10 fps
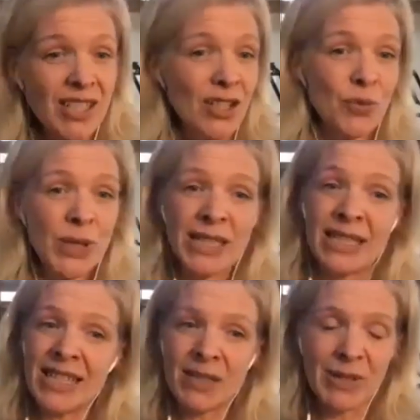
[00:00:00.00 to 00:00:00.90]
So we
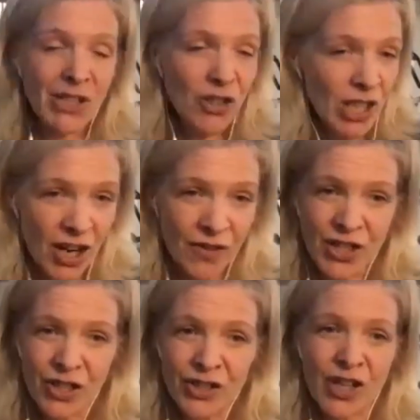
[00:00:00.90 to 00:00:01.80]
need to be looking after
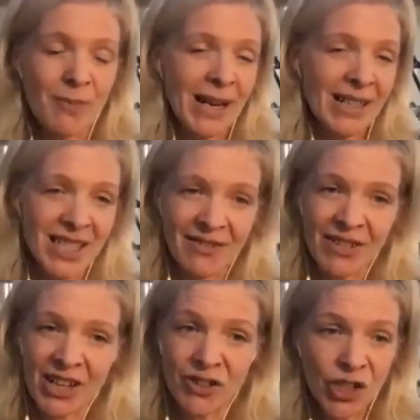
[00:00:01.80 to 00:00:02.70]
those gut
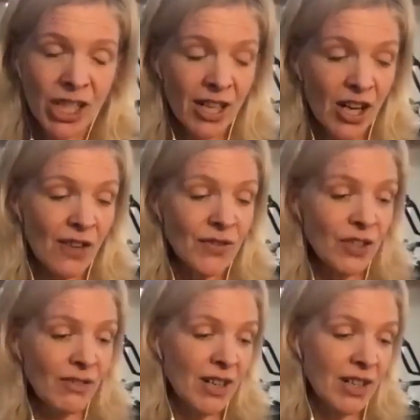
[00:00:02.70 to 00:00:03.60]
bacteria and looking
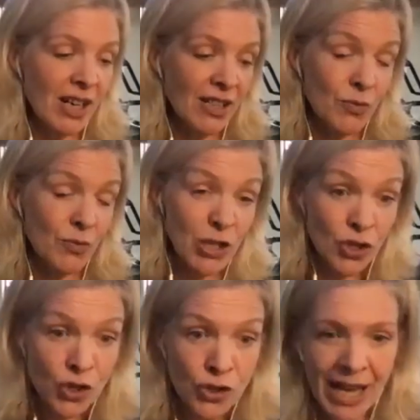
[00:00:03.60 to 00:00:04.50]
after our gut. And we
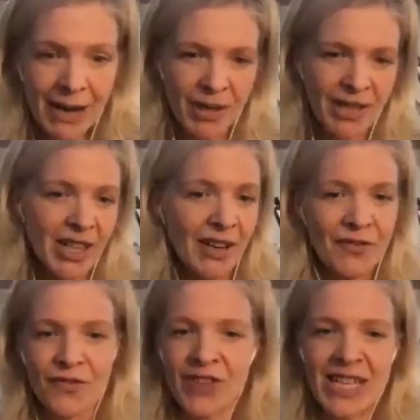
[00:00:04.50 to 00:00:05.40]
do that by kind of
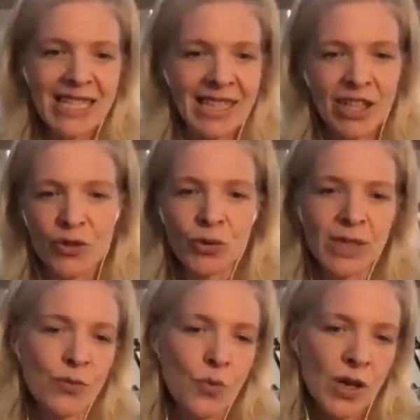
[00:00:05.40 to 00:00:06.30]
feeding it all
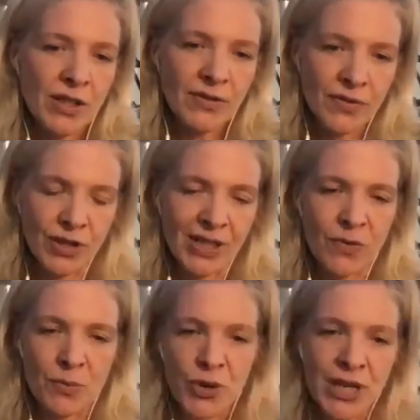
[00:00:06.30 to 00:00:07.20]
these wonderful
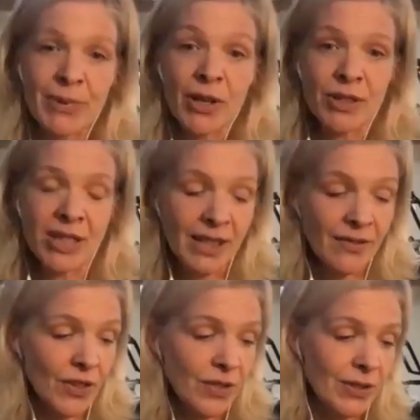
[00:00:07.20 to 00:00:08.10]
different prebiotic
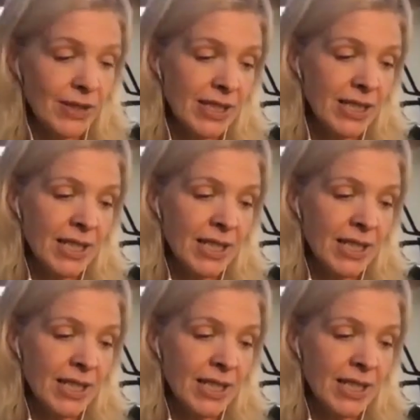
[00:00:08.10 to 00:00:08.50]
foods.